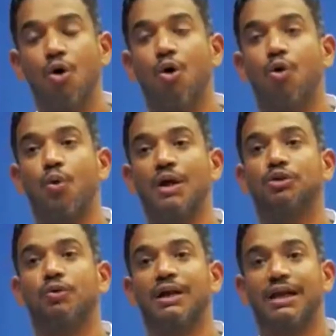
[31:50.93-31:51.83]
How much
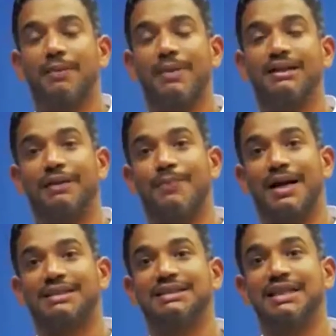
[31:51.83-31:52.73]
does it was
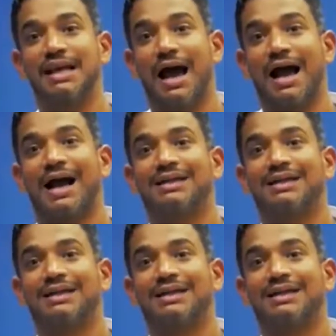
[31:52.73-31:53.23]
invested,